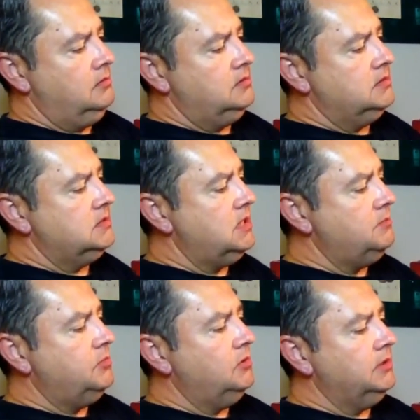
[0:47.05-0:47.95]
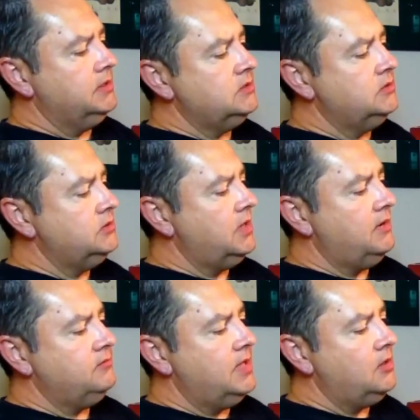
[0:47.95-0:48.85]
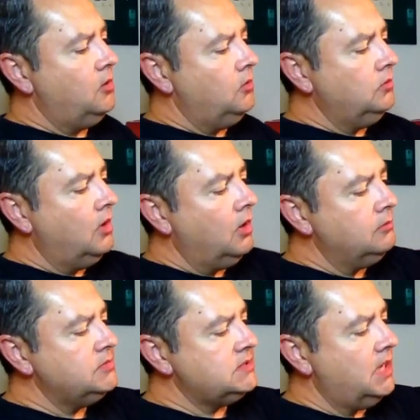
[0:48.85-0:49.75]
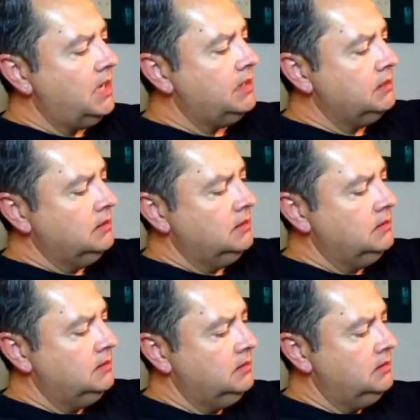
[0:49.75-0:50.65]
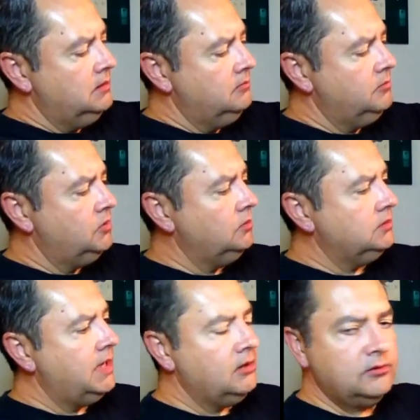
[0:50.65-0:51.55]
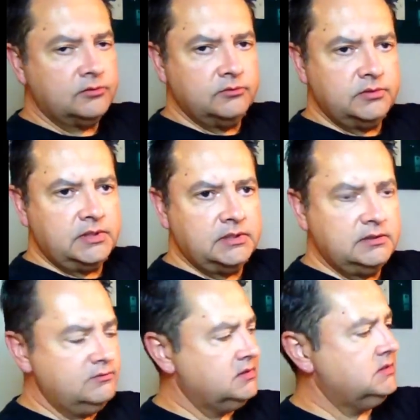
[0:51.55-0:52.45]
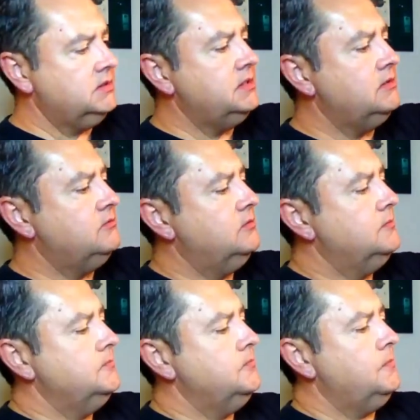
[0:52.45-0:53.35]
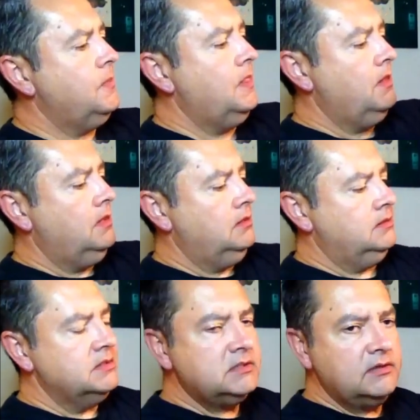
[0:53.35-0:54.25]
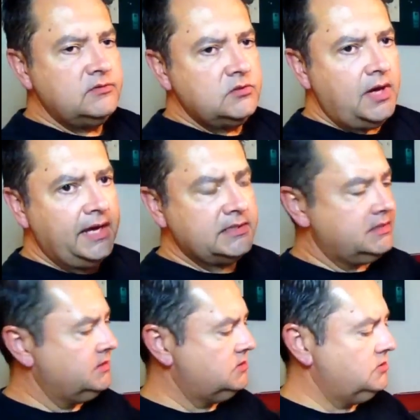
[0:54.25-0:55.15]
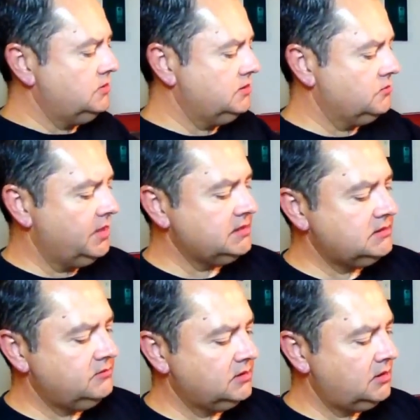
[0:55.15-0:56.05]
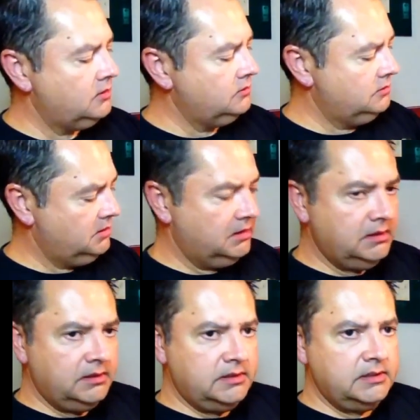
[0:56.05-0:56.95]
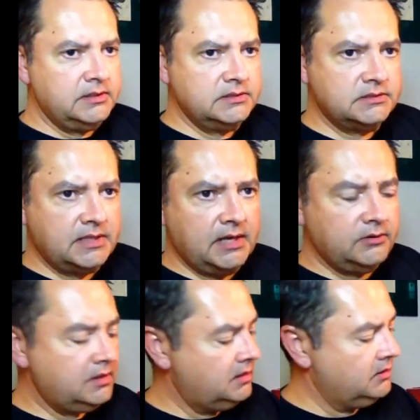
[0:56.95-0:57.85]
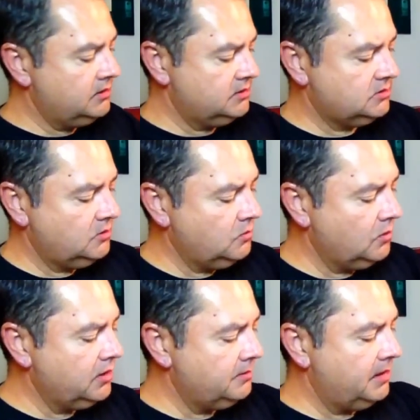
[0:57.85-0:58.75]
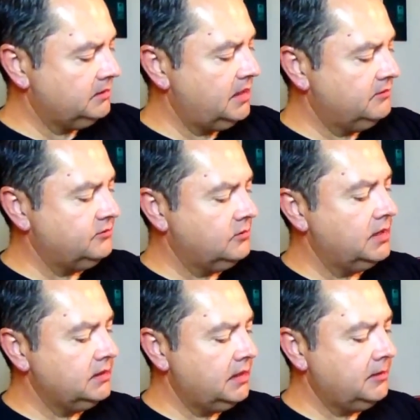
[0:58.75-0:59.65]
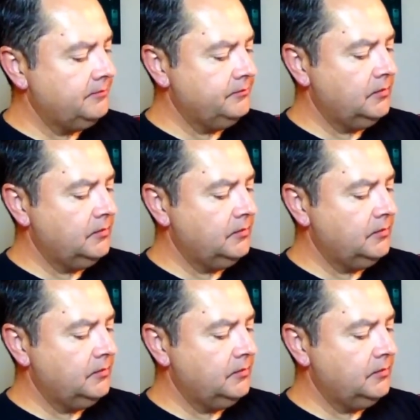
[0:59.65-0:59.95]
Just keep pulling until you have that whole arm side pulled out through the end of the sleeve. This gives you access to it, and the rest of the coat is down here. You just don't worry about that for right now.